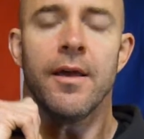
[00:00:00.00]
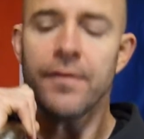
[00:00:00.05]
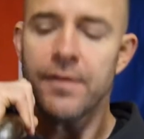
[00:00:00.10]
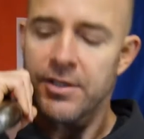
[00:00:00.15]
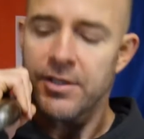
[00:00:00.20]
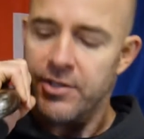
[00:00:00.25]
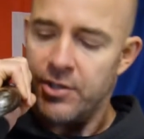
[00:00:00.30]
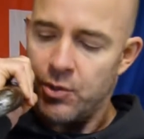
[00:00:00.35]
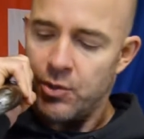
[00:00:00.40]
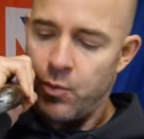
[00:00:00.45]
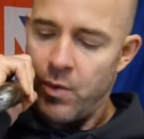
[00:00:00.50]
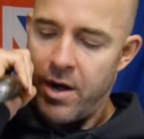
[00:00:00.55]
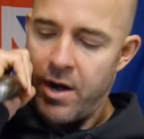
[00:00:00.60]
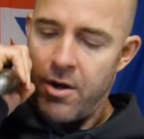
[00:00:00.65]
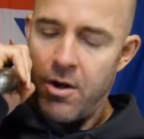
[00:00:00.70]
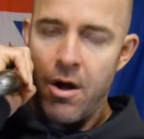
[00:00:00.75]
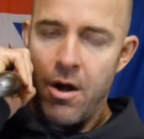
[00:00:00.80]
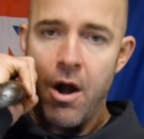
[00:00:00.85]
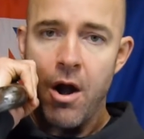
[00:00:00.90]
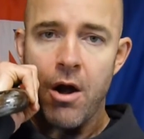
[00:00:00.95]
This is
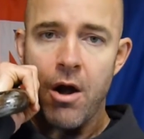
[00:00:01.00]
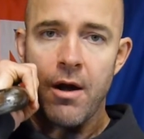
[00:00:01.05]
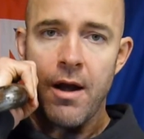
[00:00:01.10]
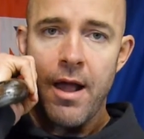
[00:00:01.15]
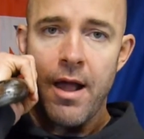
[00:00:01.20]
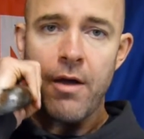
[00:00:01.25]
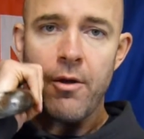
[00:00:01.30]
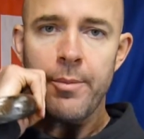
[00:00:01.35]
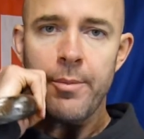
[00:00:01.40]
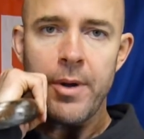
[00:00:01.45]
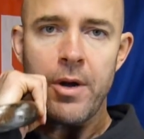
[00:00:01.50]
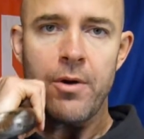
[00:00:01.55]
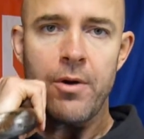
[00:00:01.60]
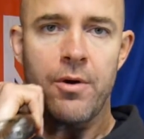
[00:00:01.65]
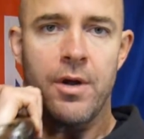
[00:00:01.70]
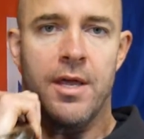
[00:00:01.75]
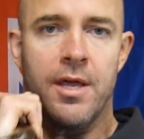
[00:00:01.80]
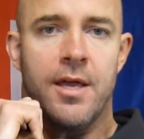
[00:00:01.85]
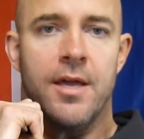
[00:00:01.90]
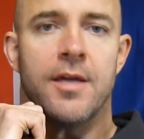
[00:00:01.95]
where our
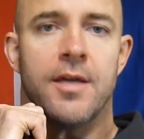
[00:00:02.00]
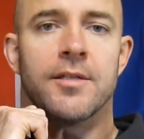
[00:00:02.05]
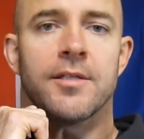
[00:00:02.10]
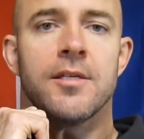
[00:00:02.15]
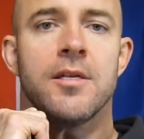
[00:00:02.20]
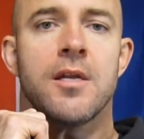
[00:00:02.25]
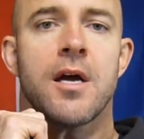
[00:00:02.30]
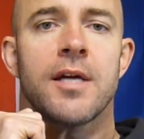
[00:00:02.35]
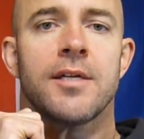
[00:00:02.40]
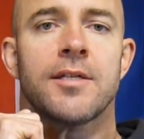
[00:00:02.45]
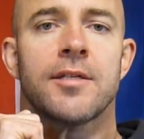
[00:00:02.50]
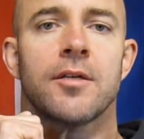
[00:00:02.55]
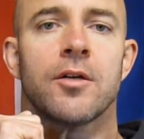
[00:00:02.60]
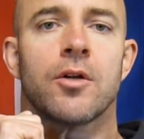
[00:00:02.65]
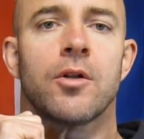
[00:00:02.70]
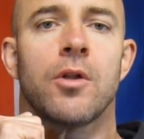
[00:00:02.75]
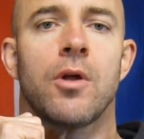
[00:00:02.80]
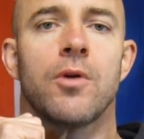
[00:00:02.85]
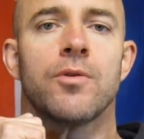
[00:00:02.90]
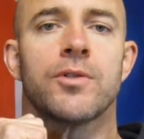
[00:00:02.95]
elbow is nice
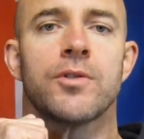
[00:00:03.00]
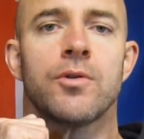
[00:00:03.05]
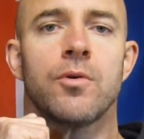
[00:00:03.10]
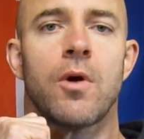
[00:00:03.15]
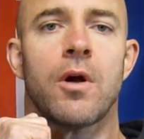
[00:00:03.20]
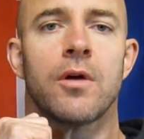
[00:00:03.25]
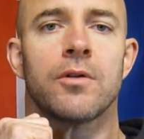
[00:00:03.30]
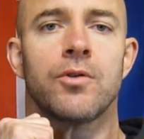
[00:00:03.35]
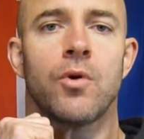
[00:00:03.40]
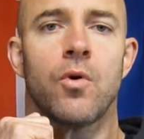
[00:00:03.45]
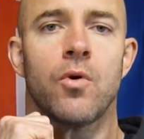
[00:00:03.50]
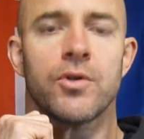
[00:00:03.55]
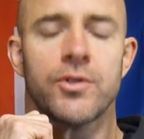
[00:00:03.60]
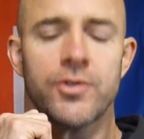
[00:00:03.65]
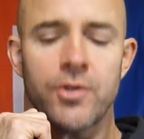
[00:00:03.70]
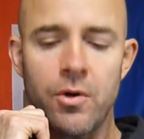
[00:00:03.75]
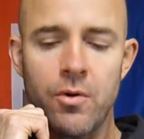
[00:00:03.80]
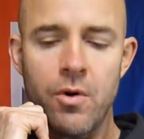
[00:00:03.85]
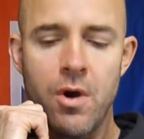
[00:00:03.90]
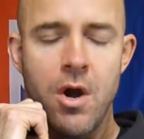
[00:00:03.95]
and close to our
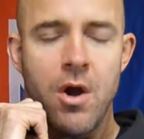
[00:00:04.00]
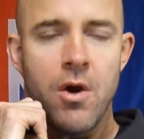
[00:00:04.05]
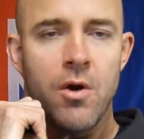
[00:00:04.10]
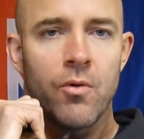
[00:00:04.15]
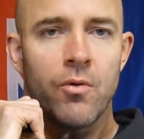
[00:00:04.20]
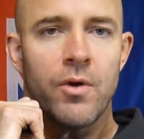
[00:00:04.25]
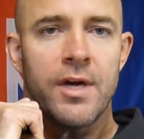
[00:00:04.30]
torso,